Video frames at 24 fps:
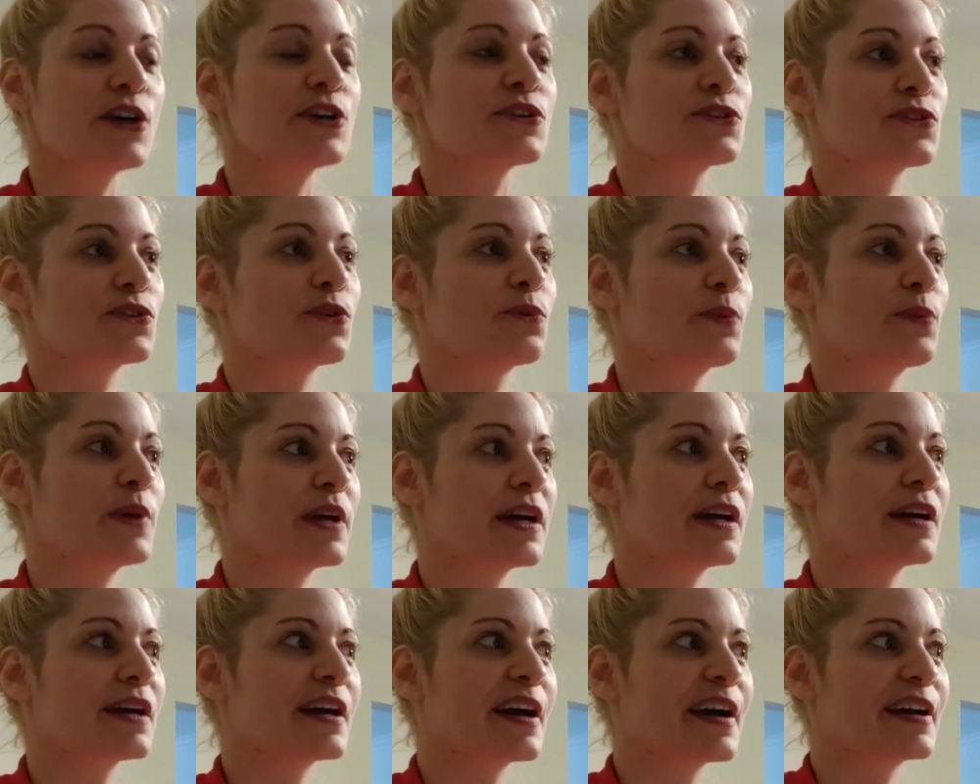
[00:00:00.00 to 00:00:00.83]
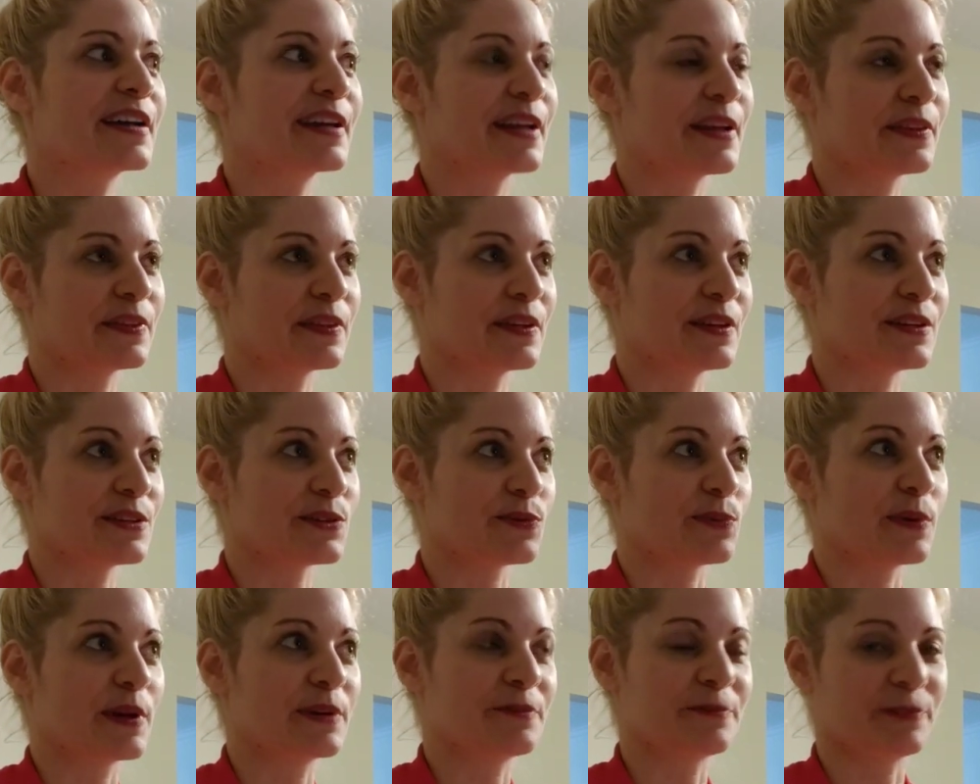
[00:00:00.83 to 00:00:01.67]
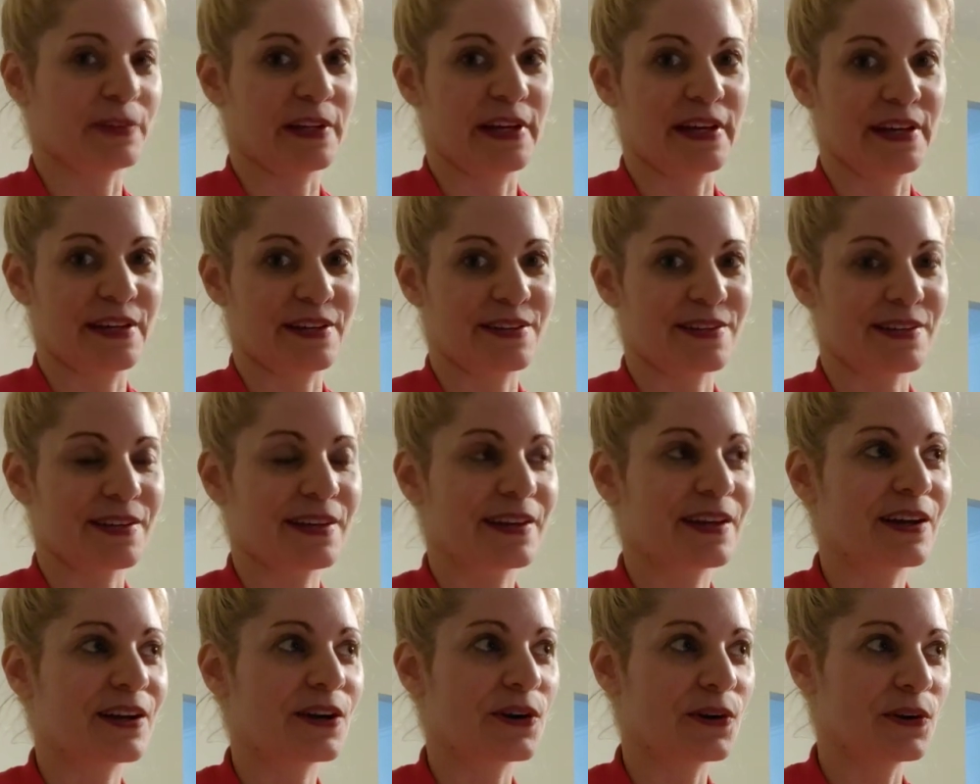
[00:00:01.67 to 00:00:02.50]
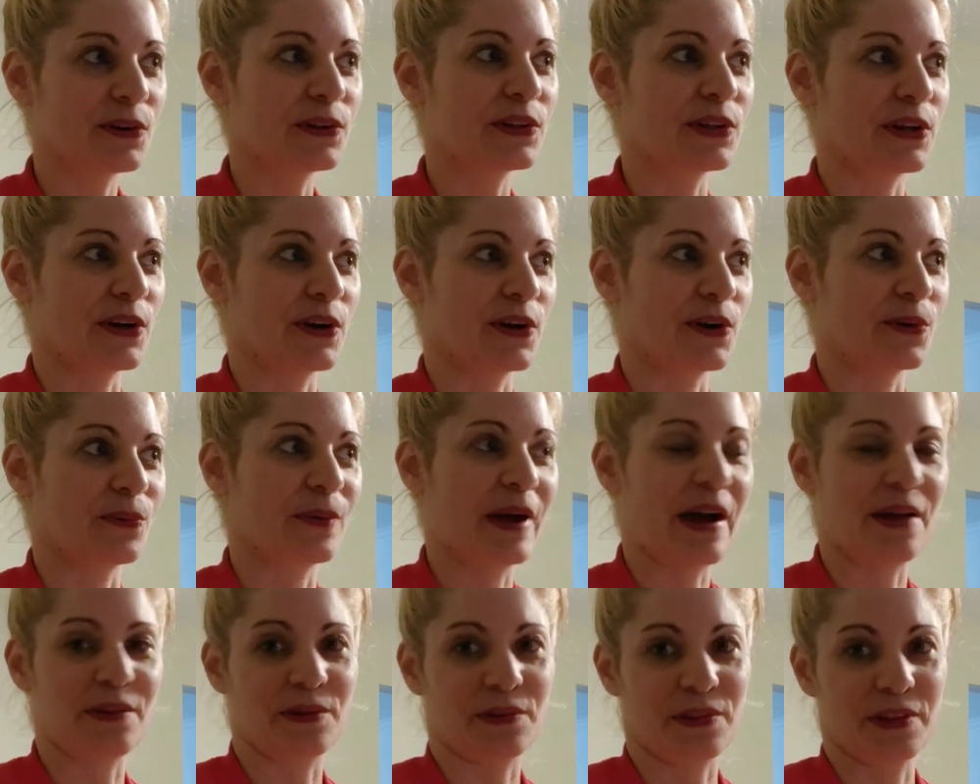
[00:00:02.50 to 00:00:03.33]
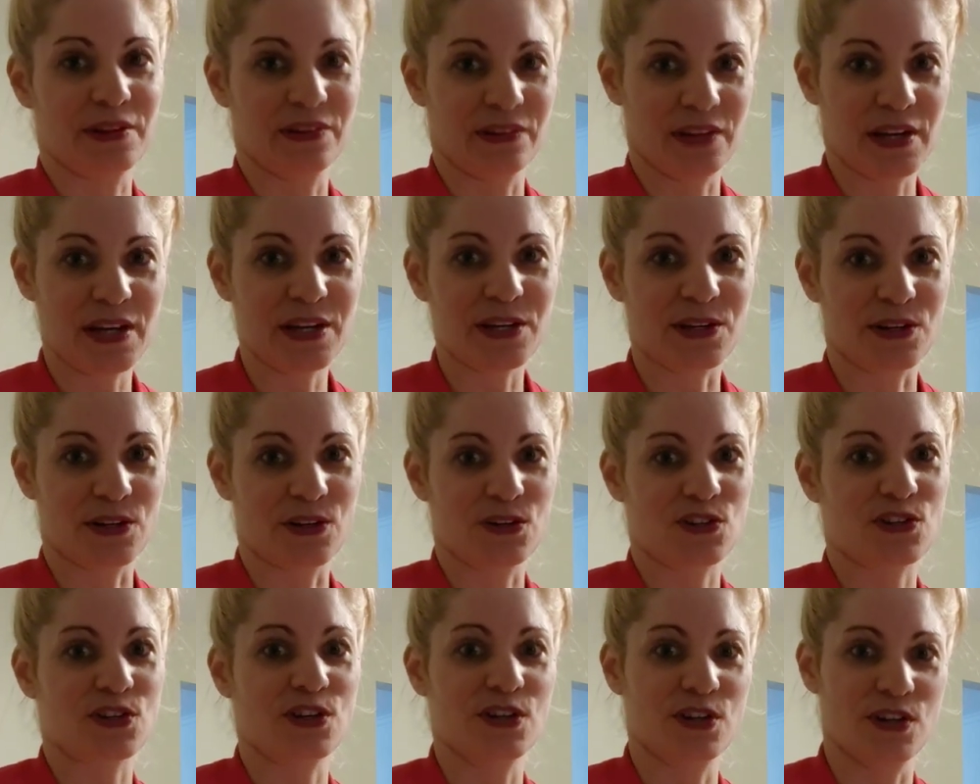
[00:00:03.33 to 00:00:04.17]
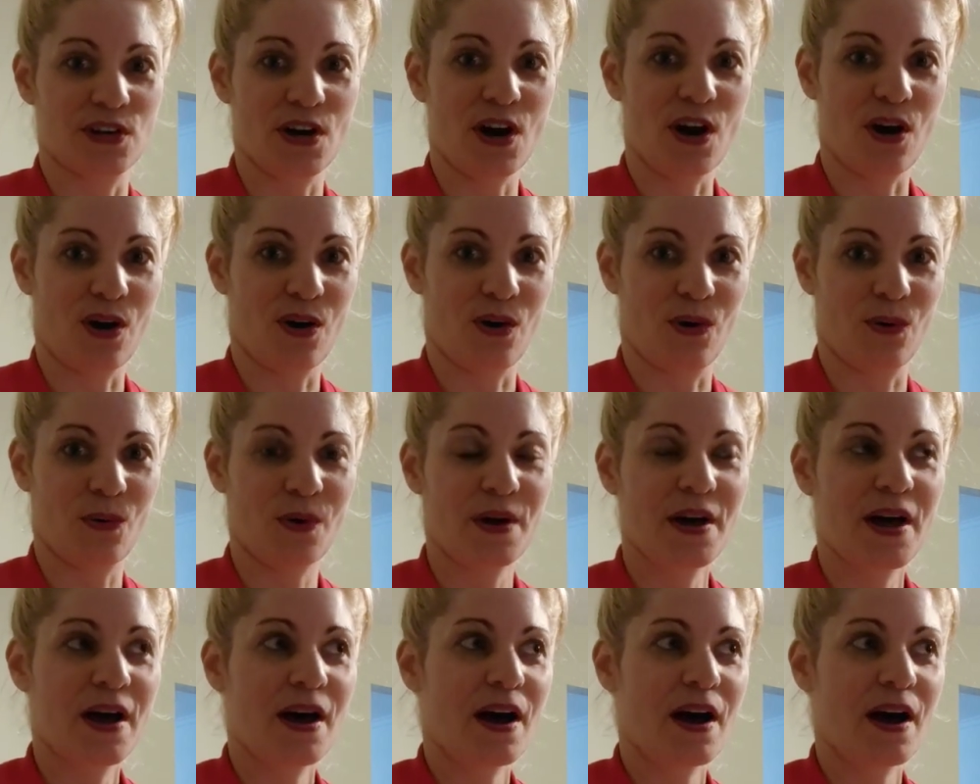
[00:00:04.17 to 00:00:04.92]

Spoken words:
so we can kind of get these red flags earlier rather than later to know